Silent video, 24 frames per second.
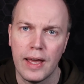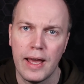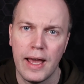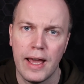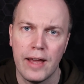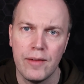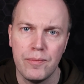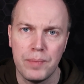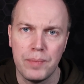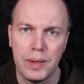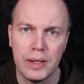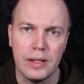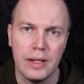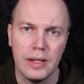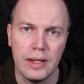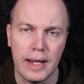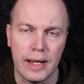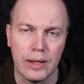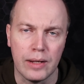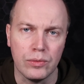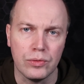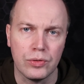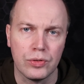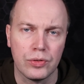have been
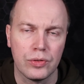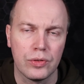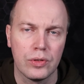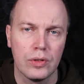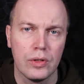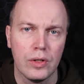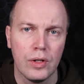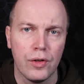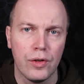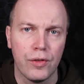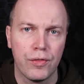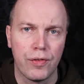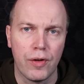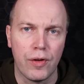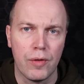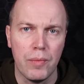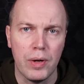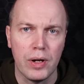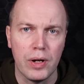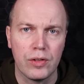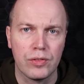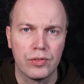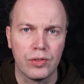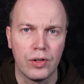announced by
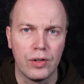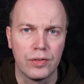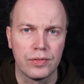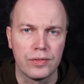Microsoft.